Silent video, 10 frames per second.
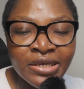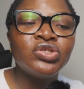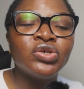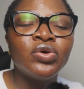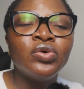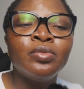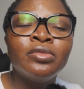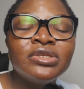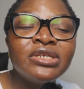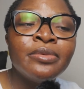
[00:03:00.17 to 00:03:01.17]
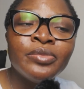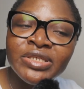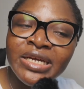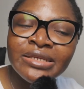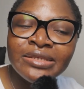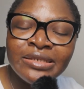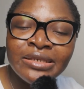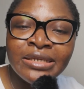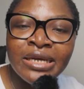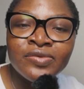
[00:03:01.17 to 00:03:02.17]
So modal modality
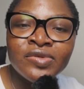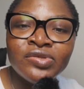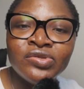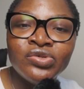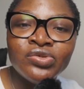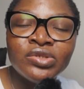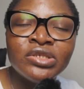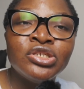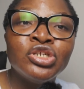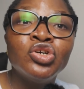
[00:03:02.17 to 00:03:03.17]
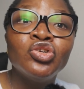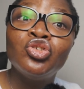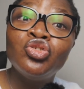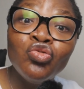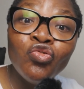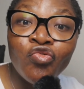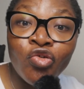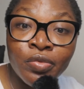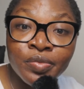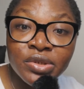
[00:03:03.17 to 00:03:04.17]
now is using two
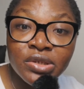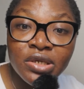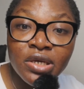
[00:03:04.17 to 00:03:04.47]
forms